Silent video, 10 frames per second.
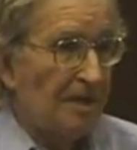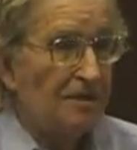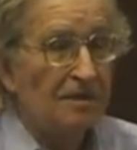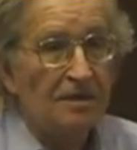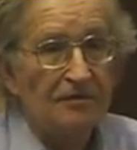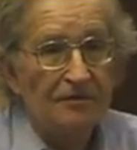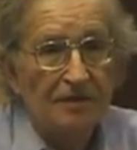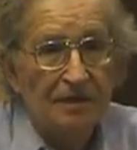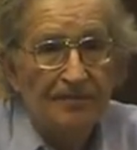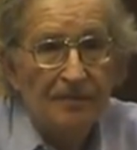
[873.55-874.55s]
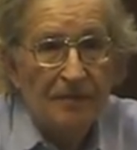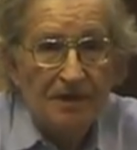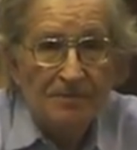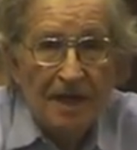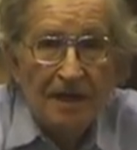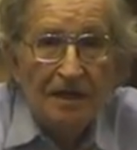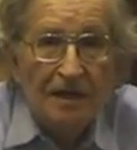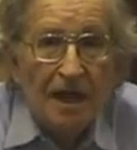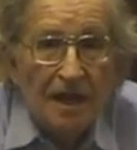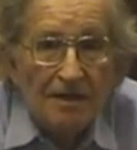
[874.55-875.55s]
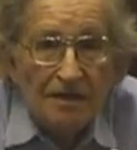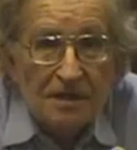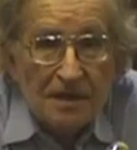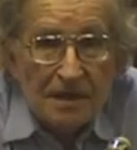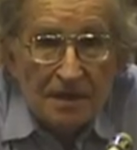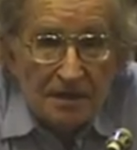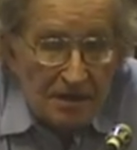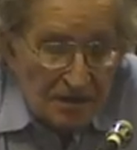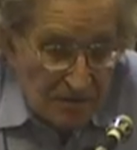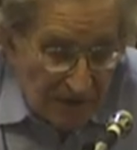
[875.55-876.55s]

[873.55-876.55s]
West Bank and Gaza, then in its 20th year,